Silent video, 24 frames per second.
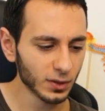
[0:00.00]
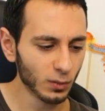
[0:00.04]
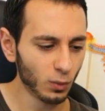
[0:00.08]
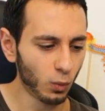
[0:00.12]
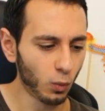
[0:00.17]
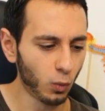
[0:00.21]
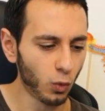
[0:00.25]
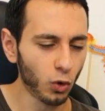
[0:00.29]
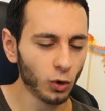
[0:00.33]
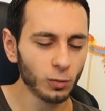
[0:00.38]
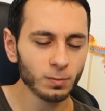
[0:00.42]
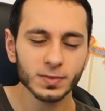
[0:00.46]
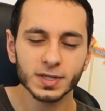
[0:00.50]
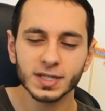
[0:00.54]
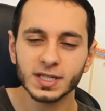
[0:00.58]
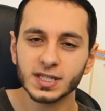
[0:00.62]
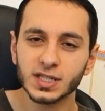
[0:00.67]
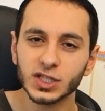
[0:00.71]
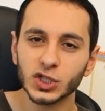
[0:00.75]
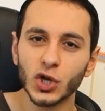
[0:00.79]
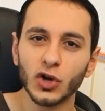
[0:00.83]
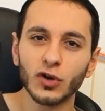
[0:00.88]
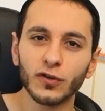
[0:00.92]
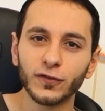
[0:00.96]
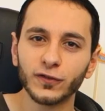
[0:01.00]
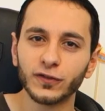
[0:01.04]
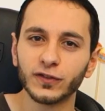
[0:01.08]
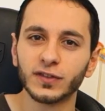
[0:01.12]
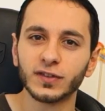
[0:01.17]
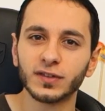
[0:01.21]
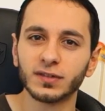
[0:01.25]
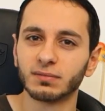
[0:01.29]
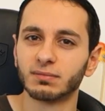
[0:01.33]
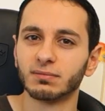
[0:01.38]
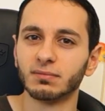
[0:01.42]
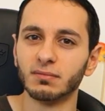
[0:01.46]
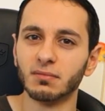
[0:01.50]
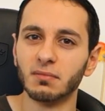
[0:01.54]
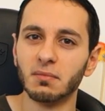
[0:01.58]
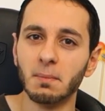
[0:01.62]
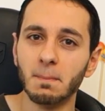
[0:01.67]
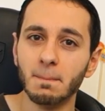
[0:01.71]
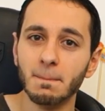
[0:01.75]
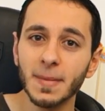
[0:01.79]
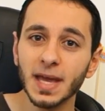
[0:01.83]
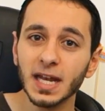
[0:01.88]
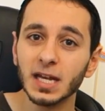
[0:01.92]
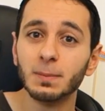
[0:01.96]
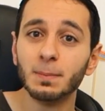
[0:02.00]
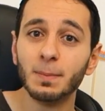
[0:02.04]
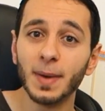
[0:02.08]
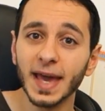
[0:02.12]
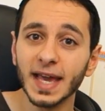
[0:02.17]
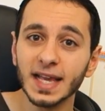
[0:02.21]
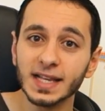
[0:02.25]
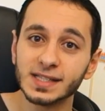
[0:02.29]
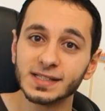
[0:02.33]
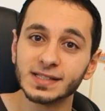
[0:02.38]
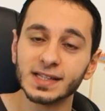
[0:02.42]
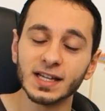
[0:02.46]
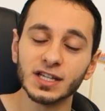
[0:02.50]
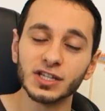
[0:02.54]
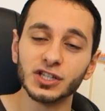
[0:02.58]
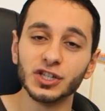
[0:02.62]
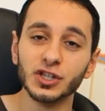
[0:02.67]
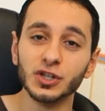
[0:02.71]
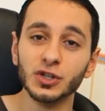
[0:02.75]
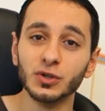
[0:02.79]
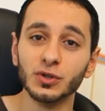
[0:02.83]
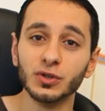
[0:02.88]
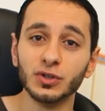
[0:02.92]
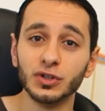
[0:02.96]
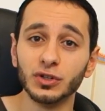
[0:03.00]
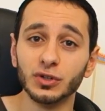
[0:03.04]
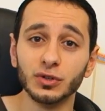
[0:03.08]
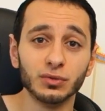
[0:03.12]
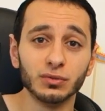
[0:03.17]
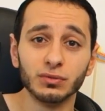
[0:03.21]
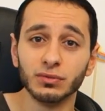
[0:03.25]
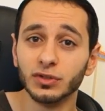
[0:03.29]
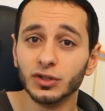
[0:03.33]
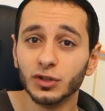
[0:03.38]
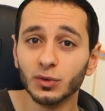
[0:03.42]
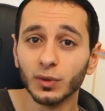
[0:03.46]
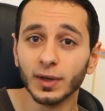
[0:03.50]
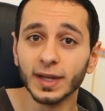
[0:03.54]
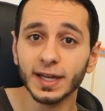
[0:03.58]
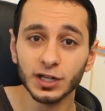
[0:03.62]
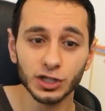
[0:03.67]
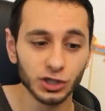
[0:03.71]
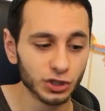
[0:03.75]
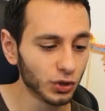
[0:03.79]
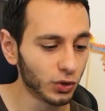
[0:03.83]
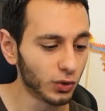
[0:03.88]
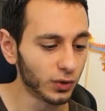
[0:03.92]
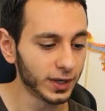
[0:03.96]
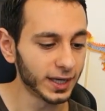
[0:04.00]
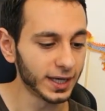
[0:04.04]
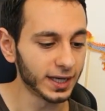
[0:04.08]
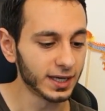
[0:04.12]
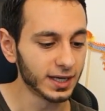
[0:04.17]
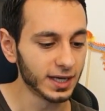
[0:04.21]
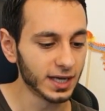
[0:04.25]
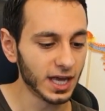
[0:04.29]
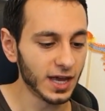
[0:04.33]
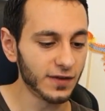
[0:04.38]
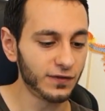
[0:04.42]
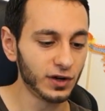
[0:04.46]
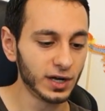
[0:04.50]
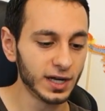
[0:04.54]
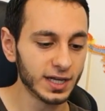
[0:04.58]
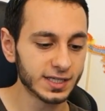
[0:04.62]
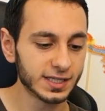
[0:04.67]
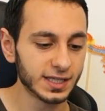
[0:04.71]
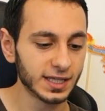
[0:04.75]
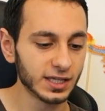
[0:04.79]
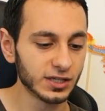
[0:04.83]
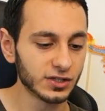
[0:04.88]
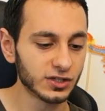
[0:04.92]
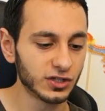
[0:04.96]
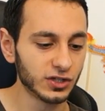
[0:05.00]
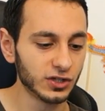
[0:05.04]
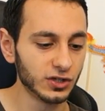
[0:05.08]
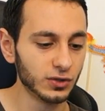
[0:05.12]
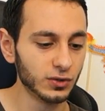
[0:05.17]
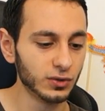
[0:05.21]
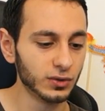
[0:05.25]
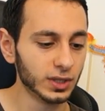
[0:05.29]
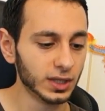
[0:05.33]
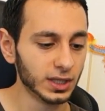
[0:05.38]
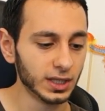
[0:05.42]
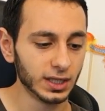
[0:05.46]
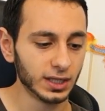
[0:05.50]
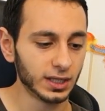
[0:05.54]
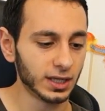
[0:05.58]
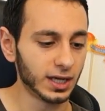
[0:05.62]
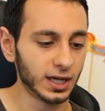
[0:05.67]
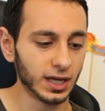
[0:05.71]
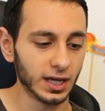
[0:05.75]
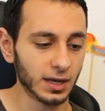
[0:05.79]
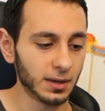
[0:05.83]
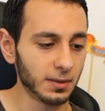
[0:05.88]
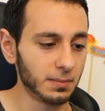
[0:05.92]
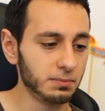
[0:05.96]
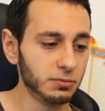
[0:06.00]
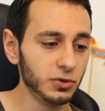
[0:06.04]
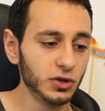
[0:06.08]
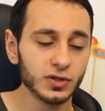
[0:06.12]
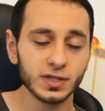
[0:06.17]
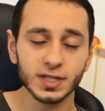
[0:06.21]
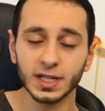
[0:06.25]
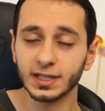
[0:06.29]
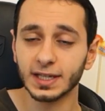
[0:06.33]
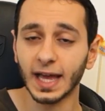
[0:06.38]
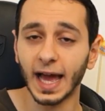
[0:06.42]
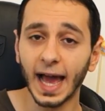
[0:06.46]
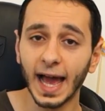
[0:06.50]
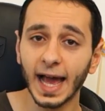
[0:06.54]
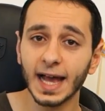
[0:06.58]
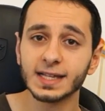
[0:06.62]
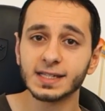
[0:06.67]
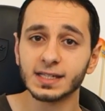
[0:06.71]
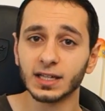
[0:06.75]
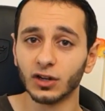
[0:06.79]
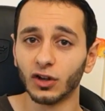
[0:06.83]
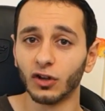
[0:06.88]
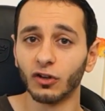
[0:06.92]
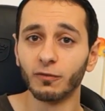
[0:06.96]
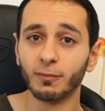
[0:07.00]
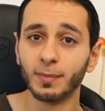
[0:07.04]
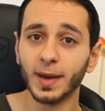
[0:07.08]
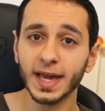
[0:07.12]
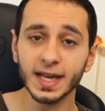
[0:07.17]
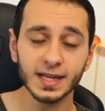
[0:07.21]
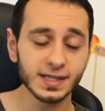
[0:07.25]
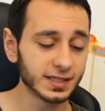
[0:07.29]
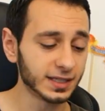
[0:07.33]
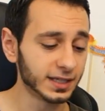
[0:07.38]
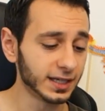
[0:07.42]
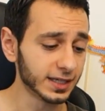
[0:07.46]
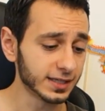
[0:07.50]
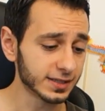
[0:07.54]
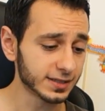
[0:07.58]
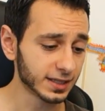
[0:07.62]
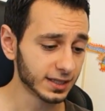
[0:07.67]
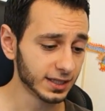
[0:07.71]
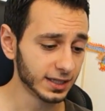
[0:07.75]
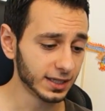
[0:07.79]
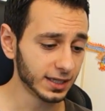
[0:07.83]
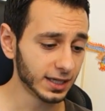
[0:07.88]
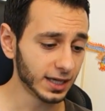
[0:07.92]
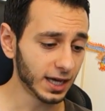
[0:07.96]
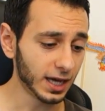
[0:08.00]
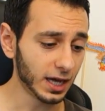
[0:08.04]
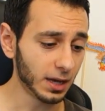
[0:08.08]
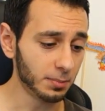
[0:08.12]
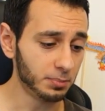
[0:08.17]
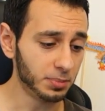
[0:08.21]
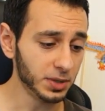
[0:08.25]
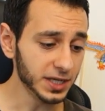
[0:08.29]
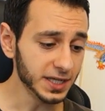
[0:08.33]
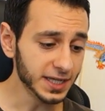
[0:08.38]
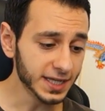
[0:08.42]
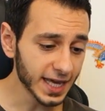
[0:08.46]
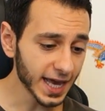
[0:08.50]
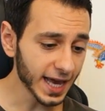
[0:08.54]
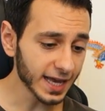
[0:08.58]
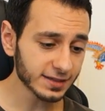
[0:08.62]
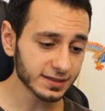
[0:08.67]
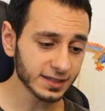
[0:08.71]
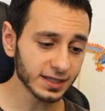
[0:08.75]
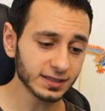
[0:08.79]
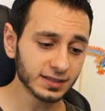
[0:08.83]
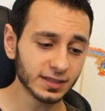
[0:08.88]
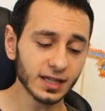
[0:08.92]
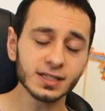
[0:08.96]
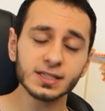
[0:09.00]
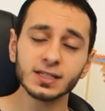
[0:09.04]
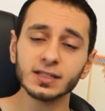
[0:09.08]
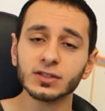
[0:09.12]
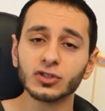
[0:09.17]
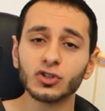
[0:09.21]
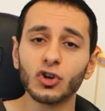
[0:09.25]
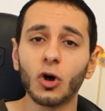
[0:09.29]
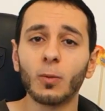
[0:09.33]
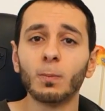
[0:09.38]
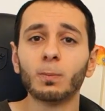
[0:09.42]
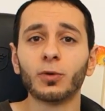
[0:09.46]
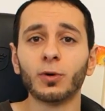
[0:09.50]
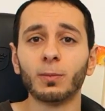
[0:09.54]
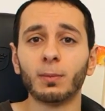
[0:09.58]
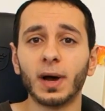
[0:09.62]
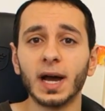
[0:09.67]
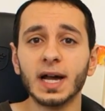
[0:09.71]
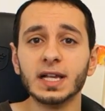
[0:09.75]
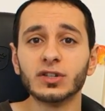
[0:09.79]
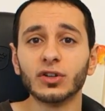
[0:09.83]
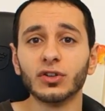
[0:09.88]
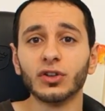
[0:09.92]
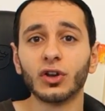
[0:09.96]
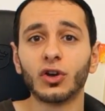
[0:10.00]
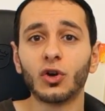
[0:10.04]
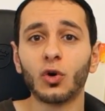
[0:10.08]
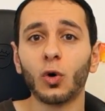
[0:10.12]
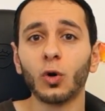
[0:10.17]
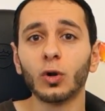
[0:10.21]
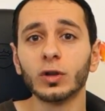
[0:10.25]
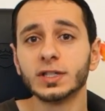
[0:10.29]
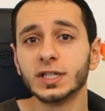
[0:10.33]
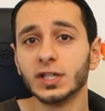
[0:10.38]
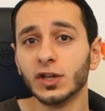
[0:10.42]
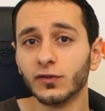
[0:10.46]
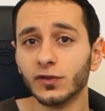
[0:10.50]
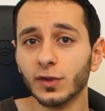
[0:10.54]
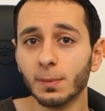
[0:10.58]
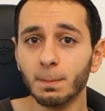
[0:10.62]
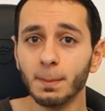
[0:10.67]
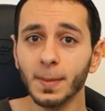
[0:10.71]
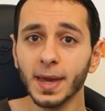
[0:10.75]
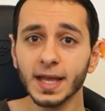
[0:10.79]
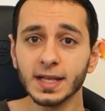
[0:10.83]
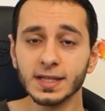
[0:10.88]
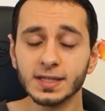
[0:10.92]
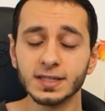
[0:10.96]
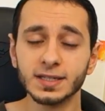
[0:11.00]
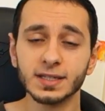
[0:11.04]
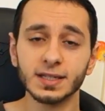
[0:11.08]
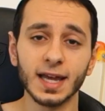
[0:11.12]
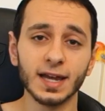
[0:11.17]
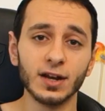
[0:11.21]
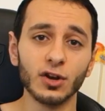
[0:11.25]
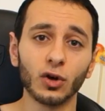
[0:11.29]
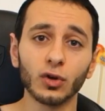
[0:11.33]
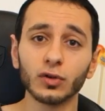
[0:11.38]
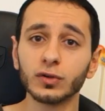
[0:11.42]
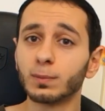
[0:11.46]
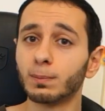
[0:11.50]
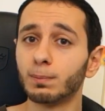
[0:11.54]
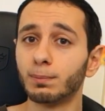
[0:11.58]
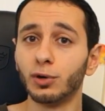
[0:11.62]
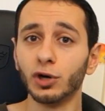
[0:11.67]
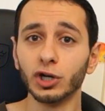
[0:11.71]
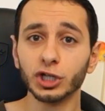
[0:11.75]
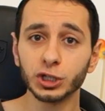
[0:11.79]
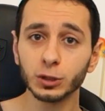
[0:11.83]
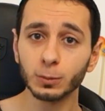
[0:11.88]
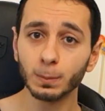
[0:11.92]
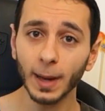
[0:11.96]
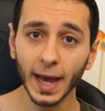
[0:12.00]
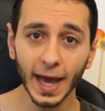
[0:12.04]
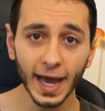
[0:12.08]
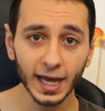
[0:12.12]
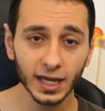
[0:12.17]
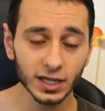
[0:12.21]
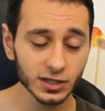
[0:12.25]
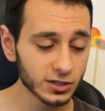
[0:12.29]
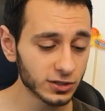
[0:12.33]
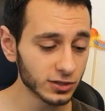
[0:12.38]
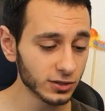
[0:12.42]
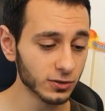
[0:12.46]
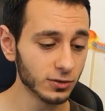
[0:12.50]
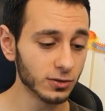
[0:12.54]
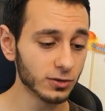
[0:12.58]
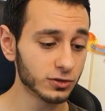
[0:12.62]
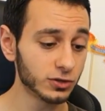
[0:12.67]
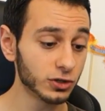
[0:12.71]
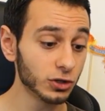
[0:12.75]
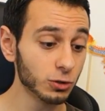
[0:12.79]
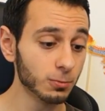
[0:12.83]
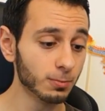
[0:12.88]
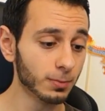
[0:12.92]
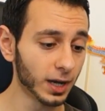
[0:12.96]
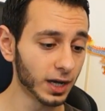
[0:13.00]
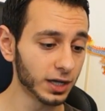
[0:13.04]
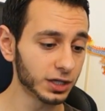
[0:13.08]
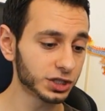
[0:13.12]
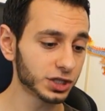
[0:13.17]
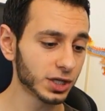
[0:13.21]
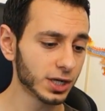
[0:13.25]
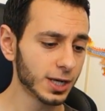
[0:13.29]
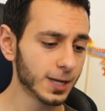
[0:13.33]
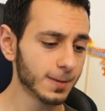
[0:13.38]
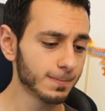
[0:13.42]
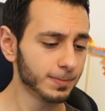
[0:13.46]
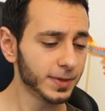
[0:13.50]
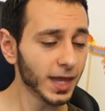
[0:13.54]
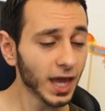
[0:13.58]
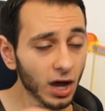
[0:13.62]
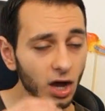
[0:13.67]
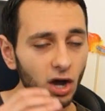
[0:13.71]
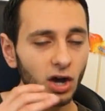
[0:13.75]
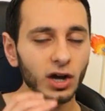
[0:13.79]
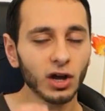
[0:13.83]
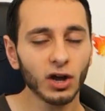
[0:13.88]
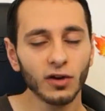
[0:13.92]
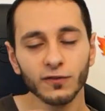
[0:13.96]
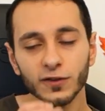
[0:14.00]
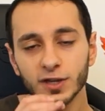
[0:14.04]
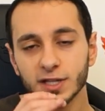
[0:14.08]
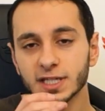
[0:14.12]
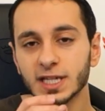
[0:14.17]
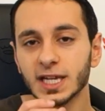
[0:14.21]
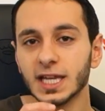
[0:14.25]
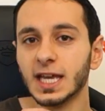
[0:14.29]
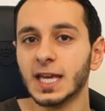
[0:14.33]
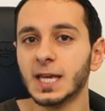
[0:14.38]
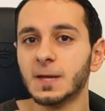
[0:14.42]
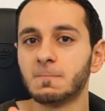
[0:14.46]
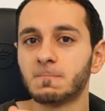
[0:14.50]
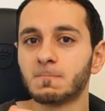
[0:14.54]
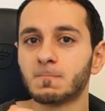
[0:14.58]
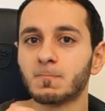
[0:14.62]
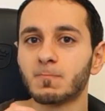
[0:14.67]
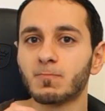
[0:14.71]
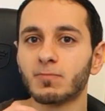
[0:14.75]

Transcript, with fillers: warm, soft mid bass that you you you'll enjoy if you're listening to uh, music that has a lot of bass in it. Uh, but yet it doesn't compromise on the quality of the mids. They're not pushed back too too much. They are obviously